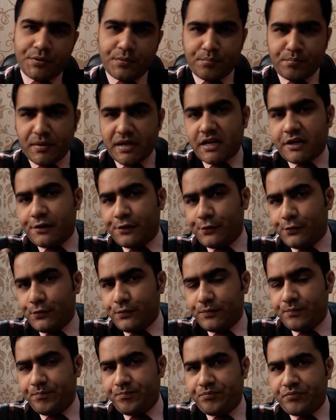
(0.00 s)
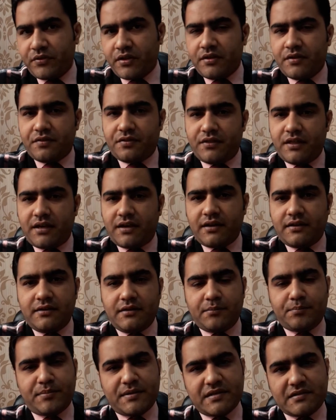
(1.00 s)
make a law, they
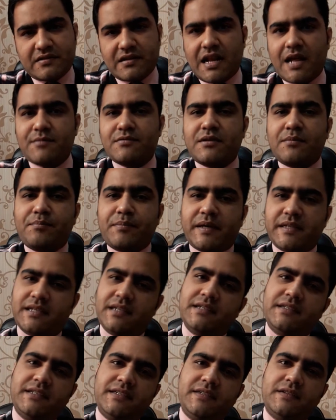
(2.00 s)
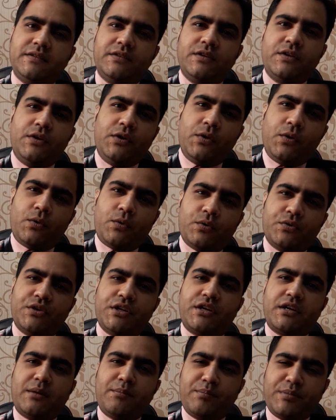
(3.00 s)
can prescribe some penalties on the
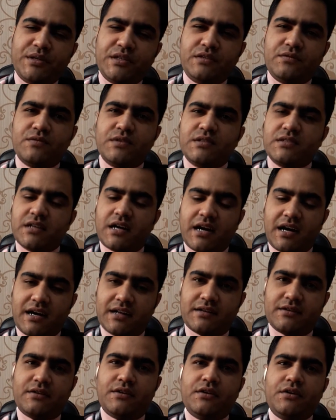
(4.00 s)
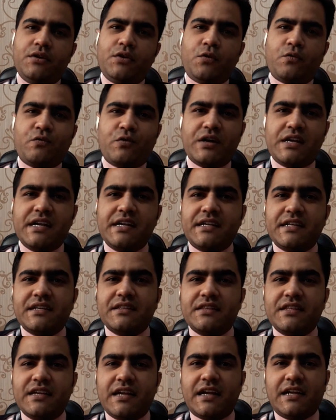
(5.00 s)
companies which are violating
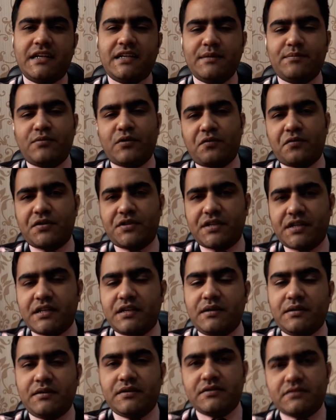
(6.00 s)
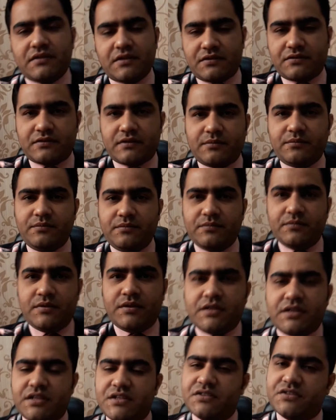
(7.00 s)
the anti-profiteering system
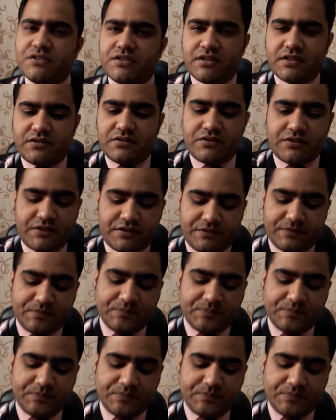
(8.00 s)
in GST.